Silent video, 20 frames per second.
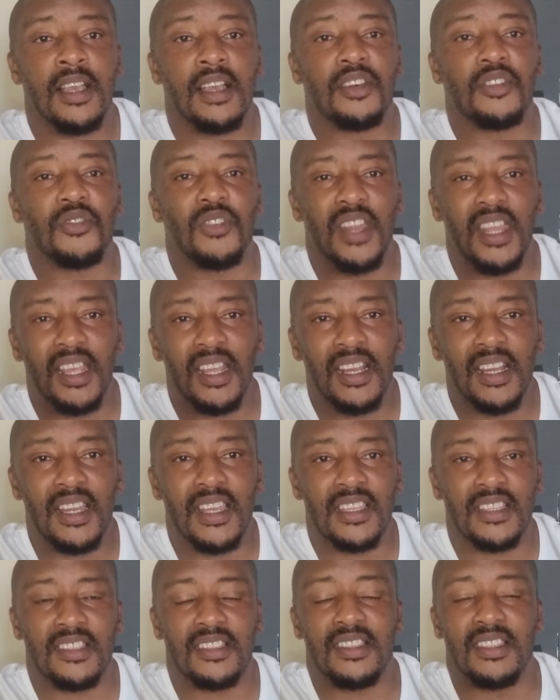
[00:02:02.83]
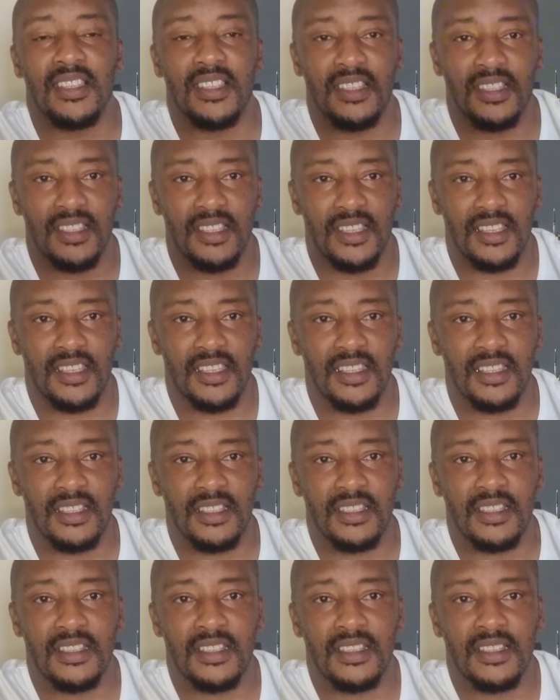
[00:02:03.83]
reckless
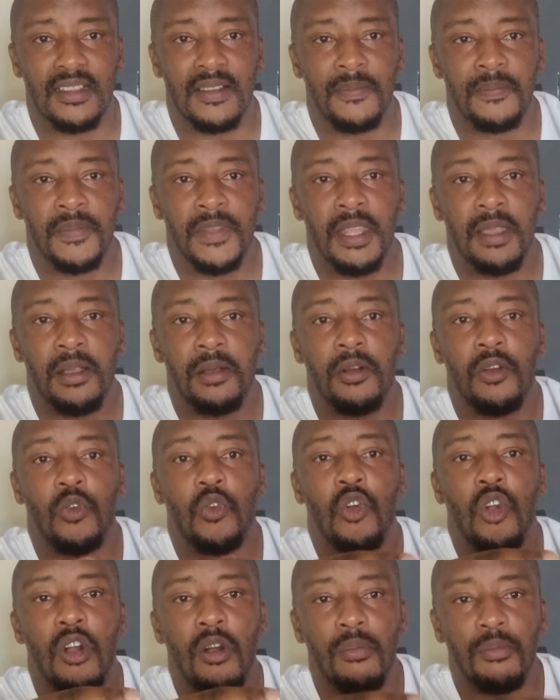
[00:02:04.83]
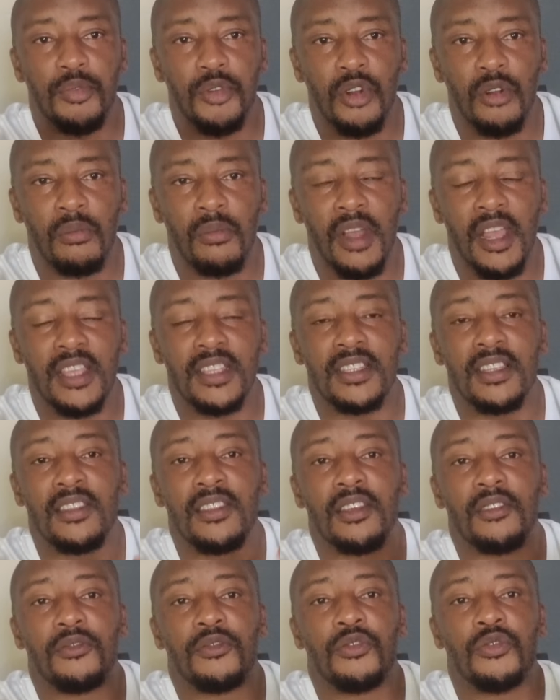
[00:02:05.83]
decisions, compromising
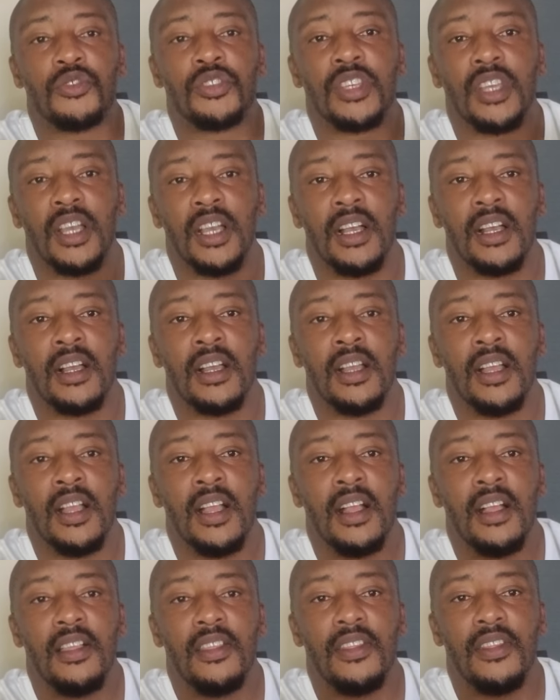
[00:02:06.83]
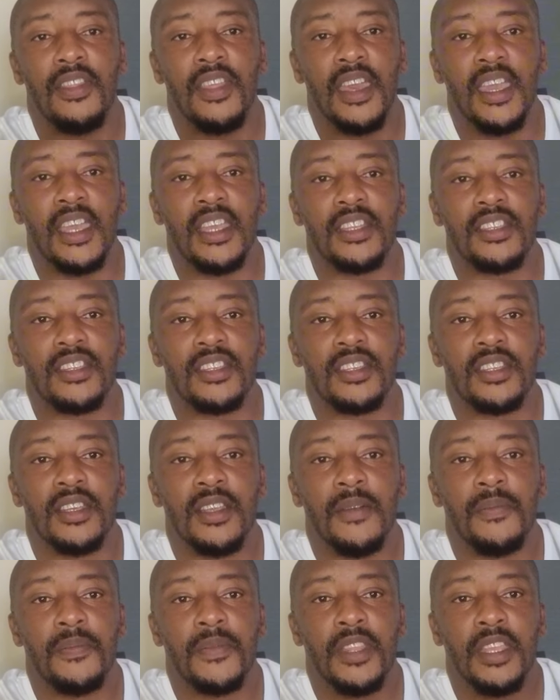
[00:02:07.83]
the future that
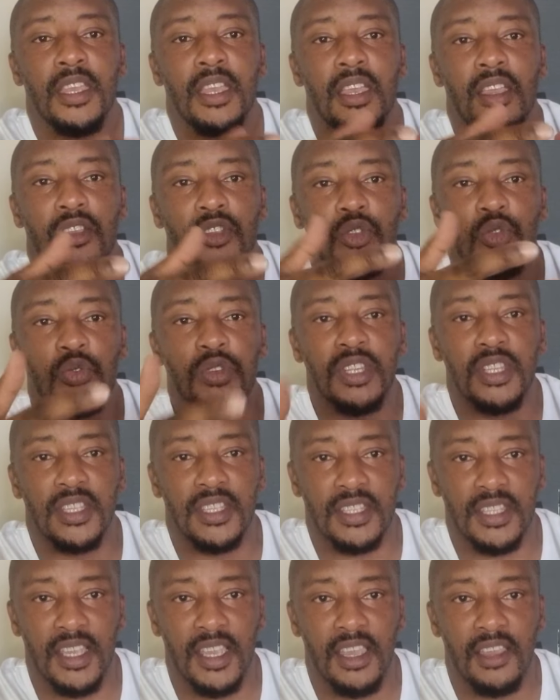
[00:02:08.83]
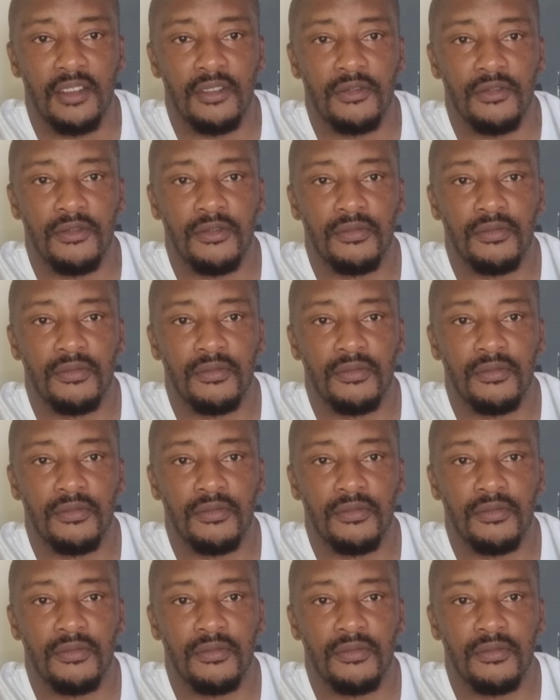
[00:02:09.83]
you deserve.